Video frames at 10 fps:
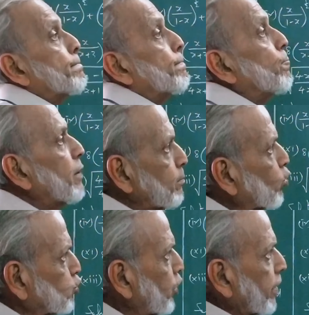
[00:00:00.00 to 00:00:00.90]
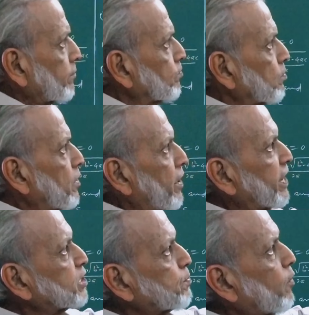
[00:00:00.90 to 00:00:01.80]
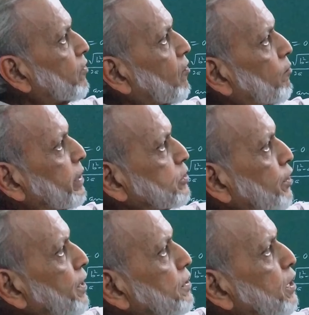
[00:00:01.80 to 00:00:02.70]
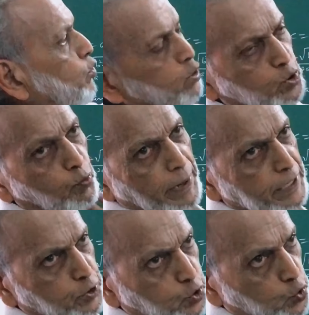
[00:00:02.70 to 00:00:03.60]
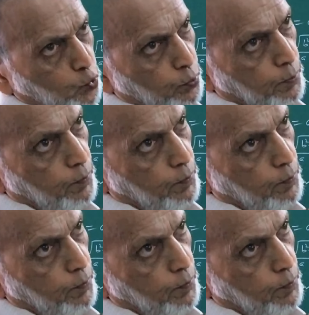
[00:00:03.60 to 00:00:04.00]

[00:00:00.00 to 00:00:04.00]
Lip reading: One more thing, x power 1 by 3 is equal to minus 2.